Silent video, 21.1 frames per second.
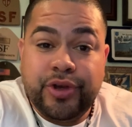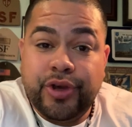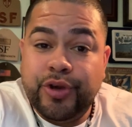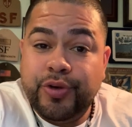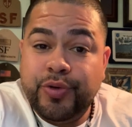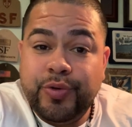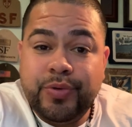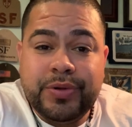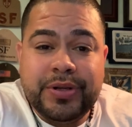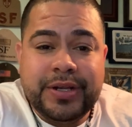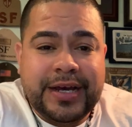
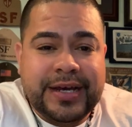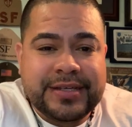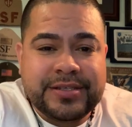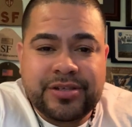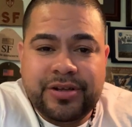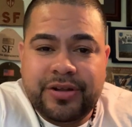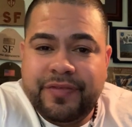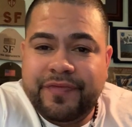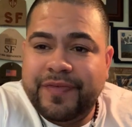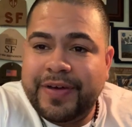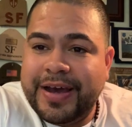You're not
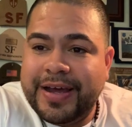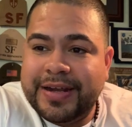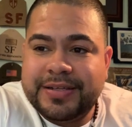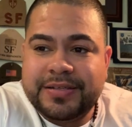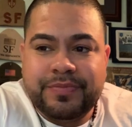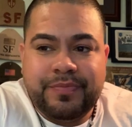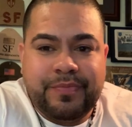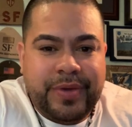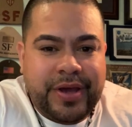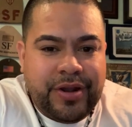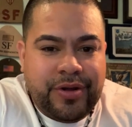certified as
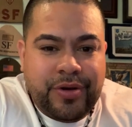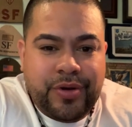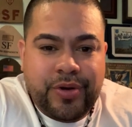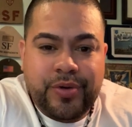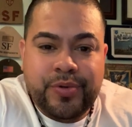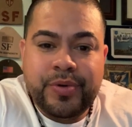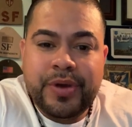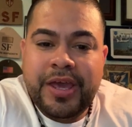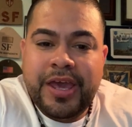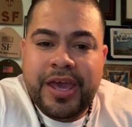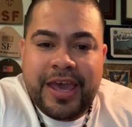a
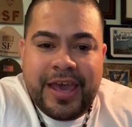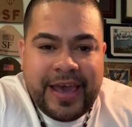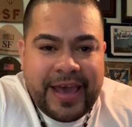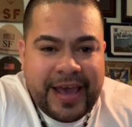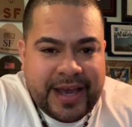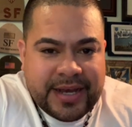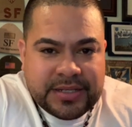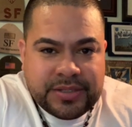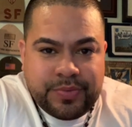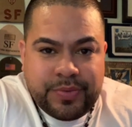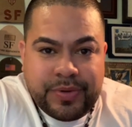medical
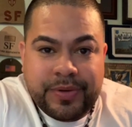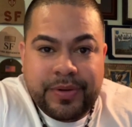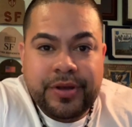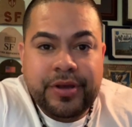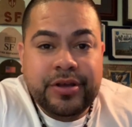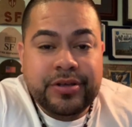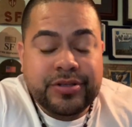expert.